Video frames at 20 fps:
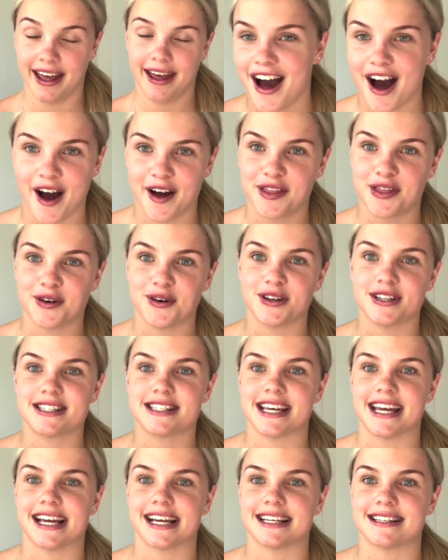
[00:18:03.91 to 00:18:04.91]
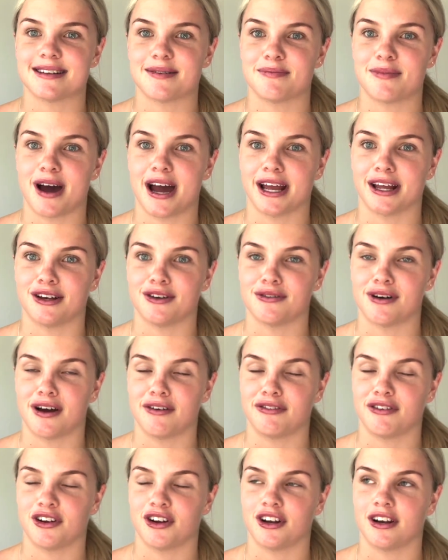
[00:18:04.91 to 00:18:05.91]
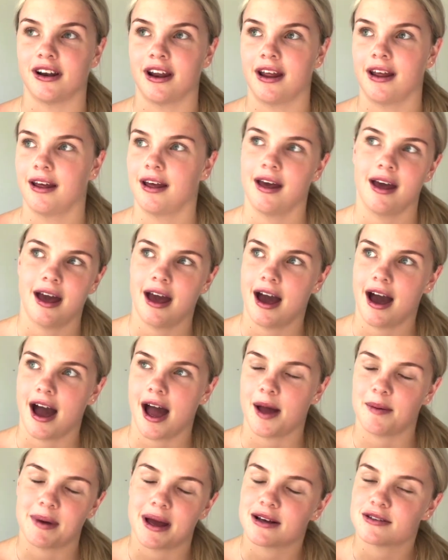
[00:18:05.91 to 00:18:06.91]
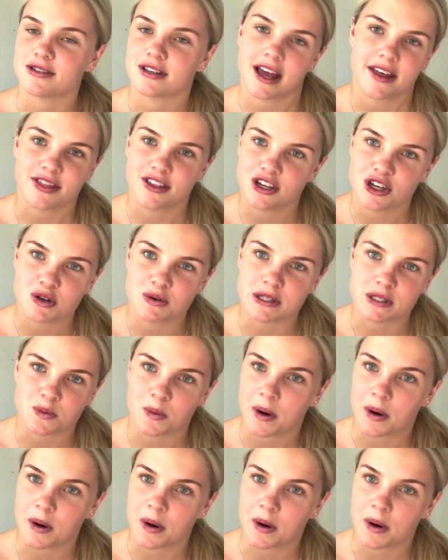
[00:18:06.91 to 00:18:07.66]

I thought, seeing as I'm buying a new iPhone, I may also get the newest one,